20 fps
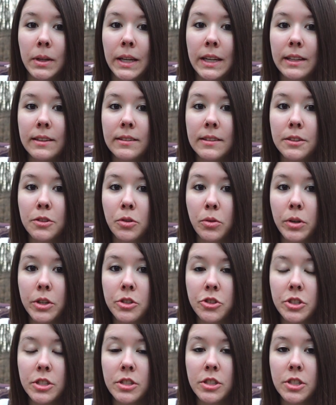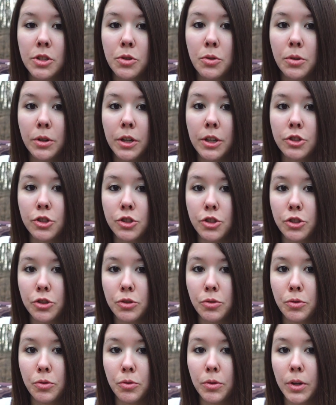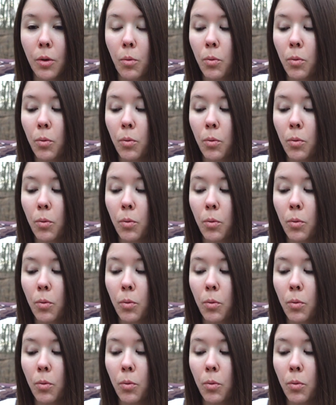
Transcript: It's this Christian Dior Dune